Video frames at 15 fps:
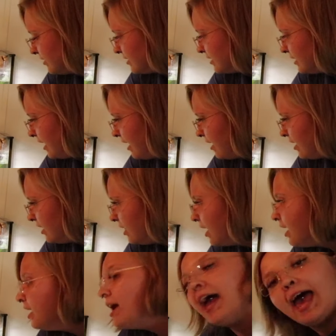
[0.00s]
snail
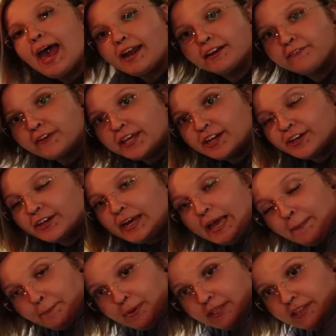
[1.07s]
out of here
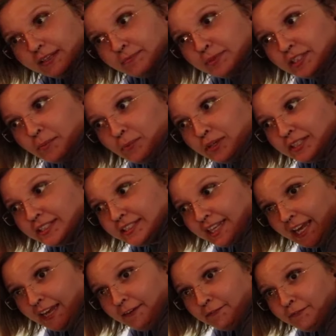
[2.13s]
and put them somewhere
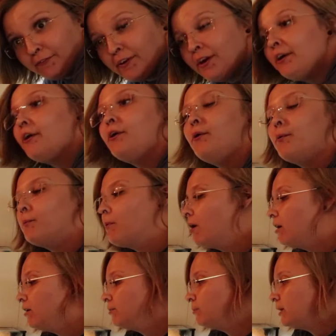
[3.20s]
safe
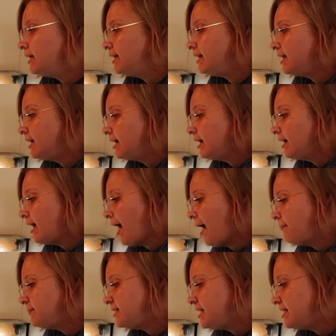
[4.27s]
while we
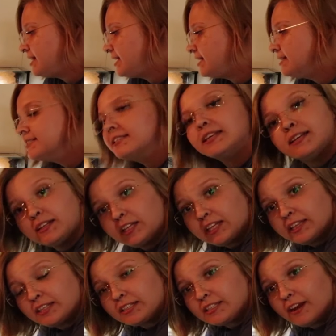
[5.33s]
empty this,
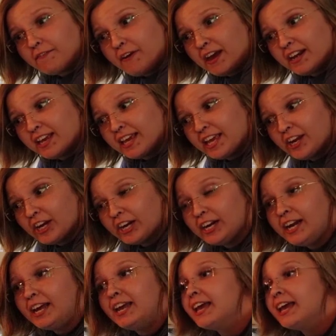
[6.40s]
clean the stuff out of here,